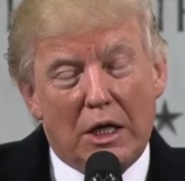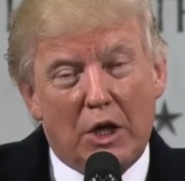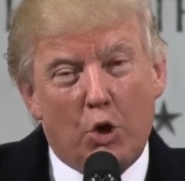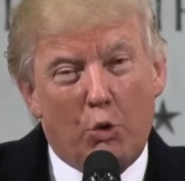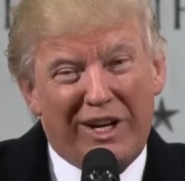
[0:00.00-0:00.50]

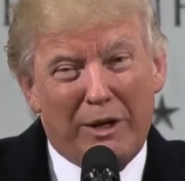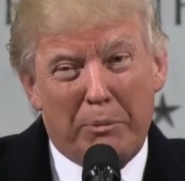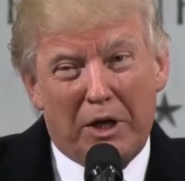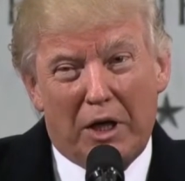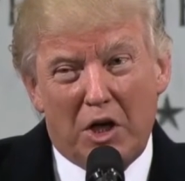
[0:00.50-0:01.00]
the real
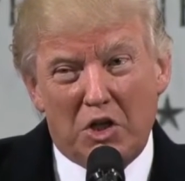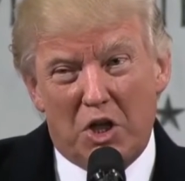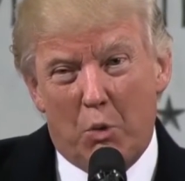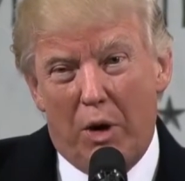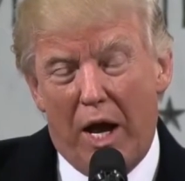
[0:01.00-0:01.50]
abilities
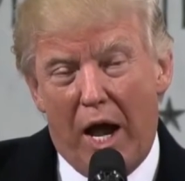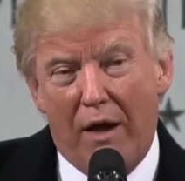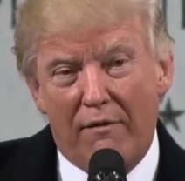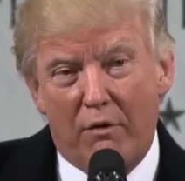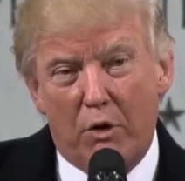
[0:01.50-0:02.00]
that we
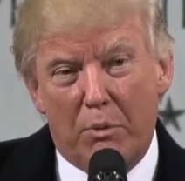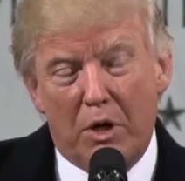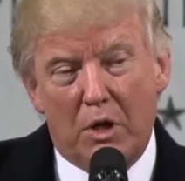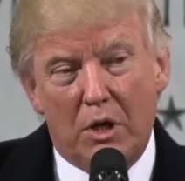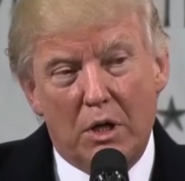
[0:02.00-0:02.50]
have. We've
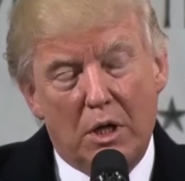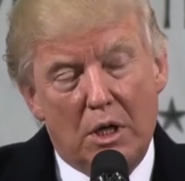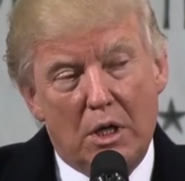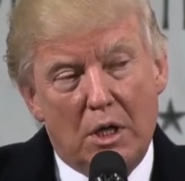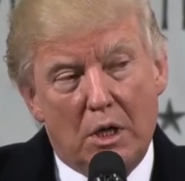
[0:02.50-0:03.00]
been
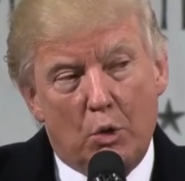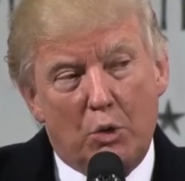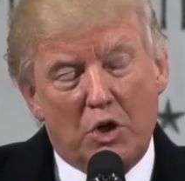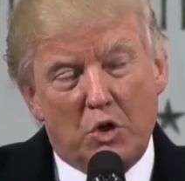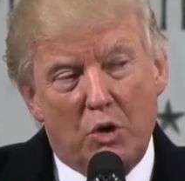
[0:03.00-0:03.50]

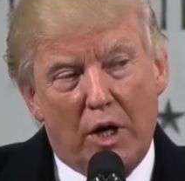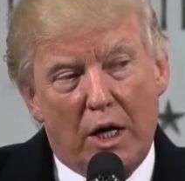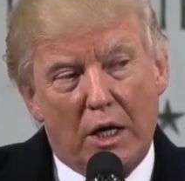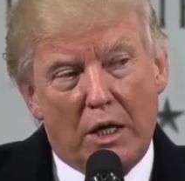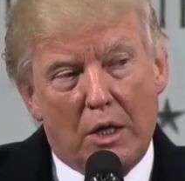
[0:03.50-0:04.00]

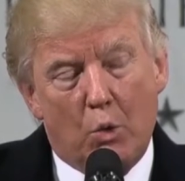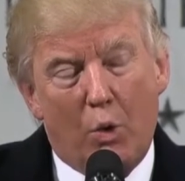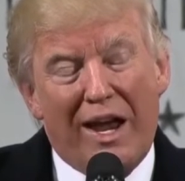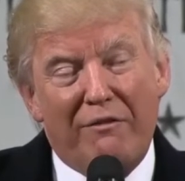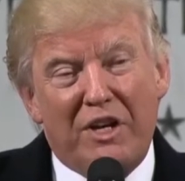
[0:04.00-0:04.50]
restrained.
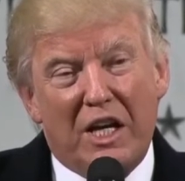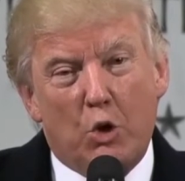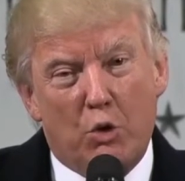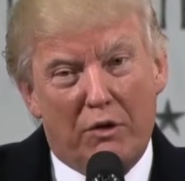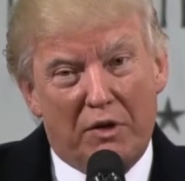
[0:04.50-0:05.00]
We have to
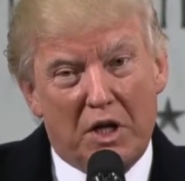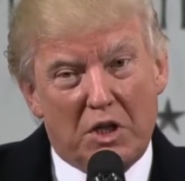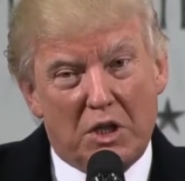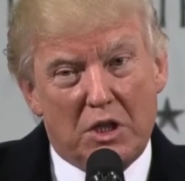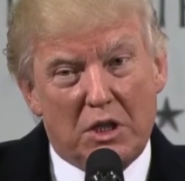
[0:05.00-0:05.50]
get rid of
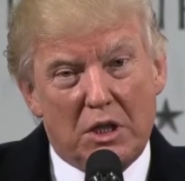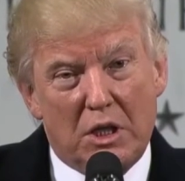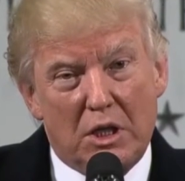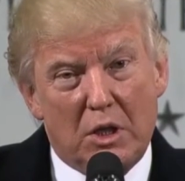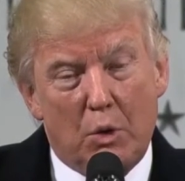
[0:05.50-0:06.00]
ISIS.
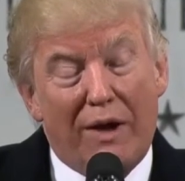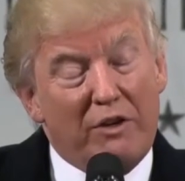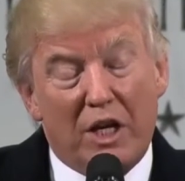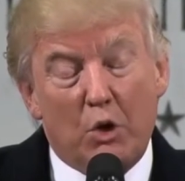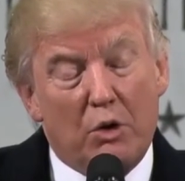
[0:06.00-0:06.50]
We have
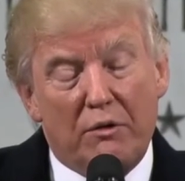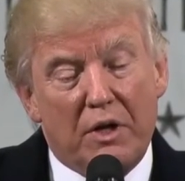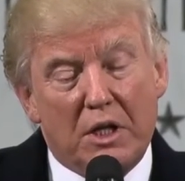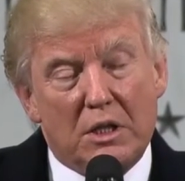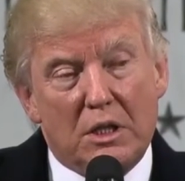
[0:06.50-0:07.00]
to get rid of
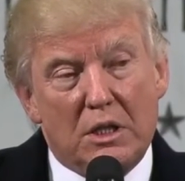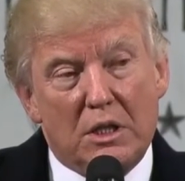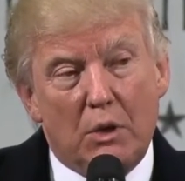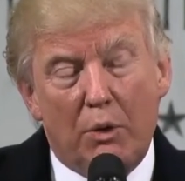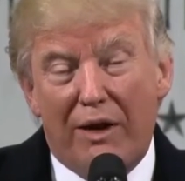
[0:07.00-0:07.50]

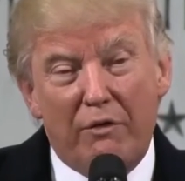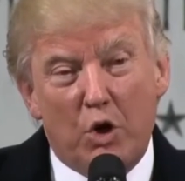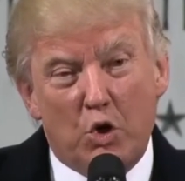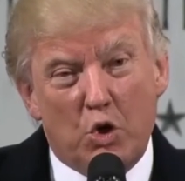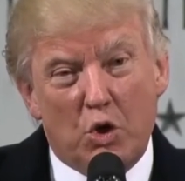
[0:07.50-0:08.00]
ISIS. We have
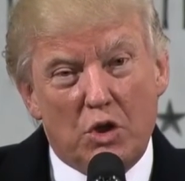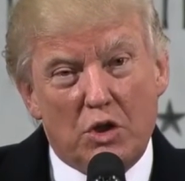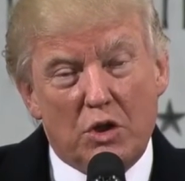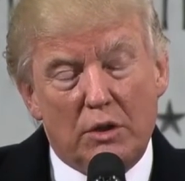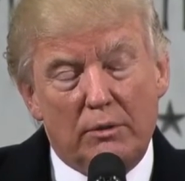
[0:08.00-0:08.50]
no choice.